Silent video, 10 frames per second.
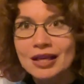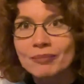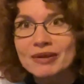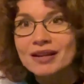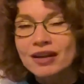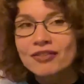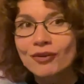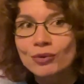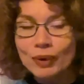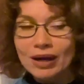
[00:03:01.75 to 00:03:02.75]
But then I
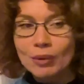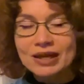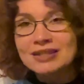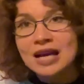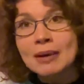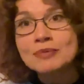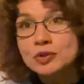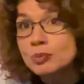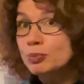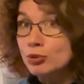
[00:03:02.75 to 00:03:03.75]
thought, well, when it comes
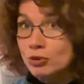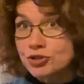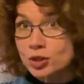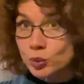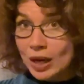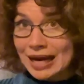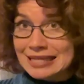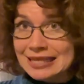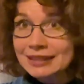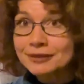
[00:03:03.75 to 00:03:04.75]
to project
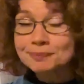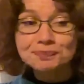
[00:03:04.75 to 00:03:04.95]
writing,